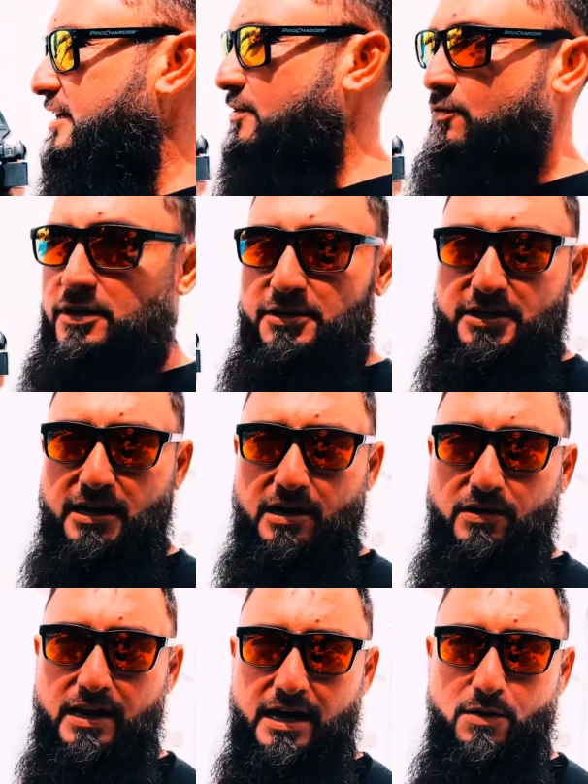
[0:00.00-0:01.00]
We're gonna check
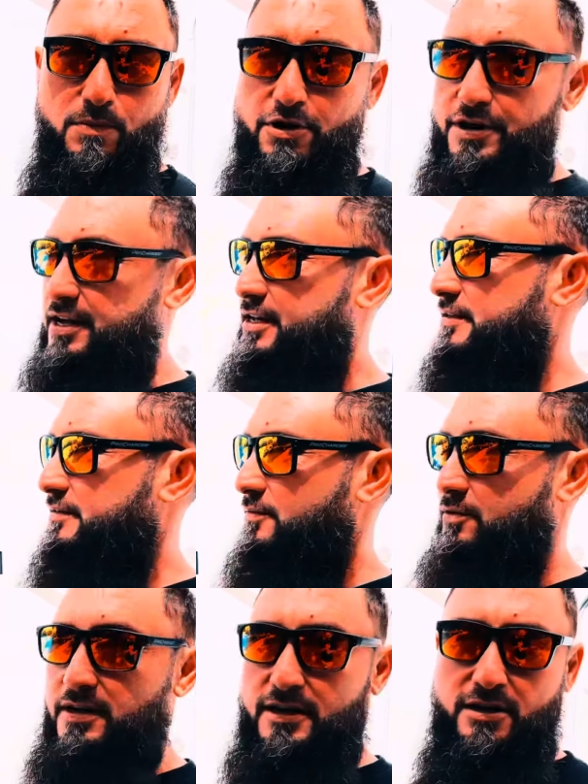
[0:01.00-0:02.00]
out LYLE BARNETT.
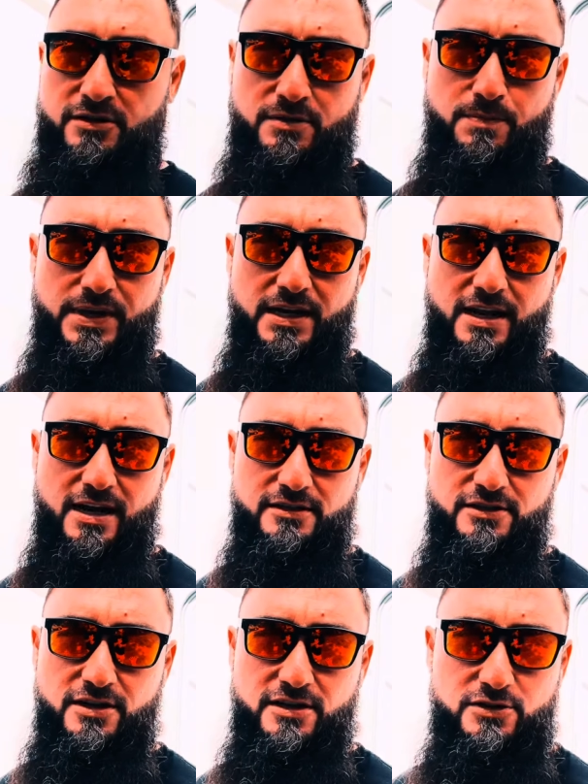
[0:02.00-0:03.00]
We're gonna get us some
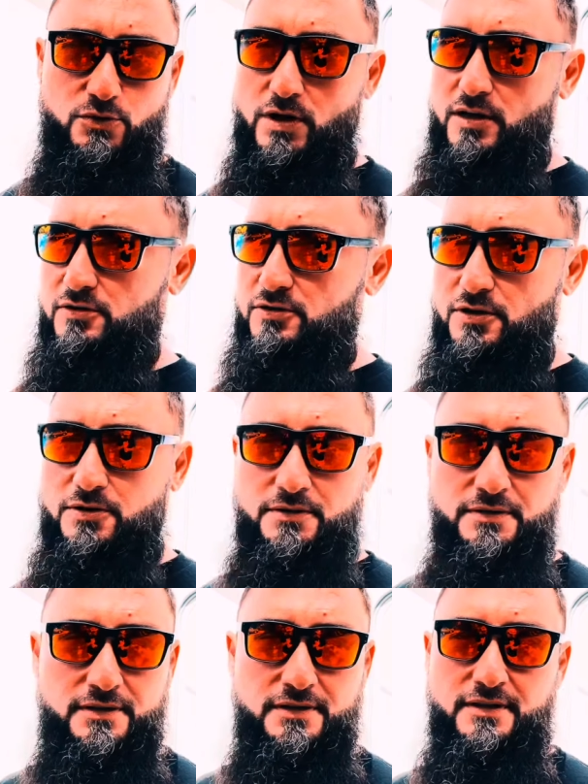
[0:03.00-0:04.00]
beadlocks done as well. So
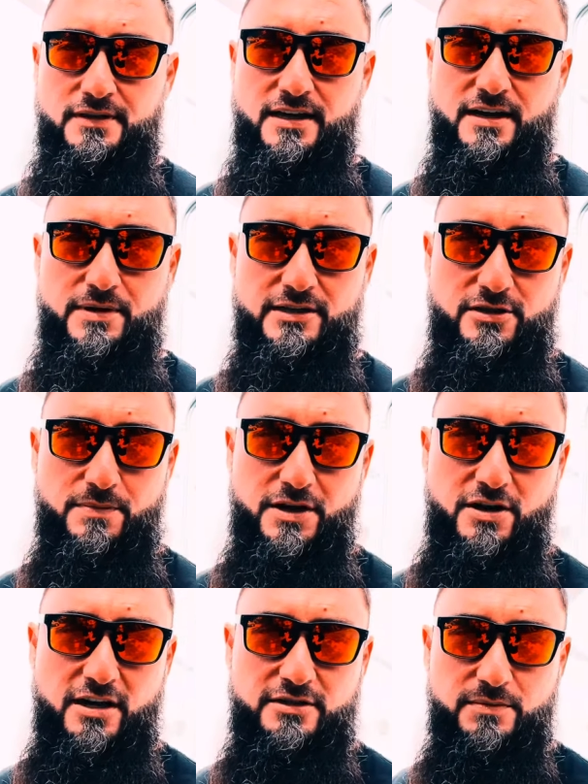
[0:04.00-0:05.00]
yeah, man, it's gonna be
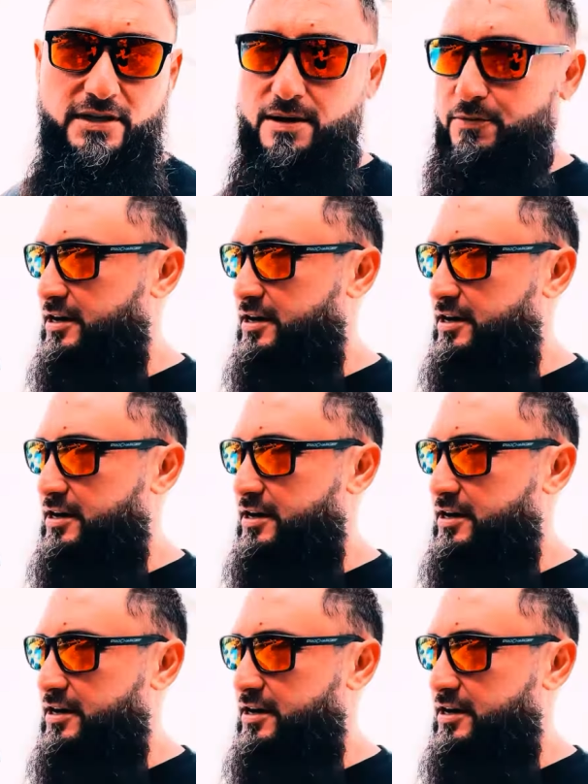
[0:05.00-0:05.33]
an awesome time right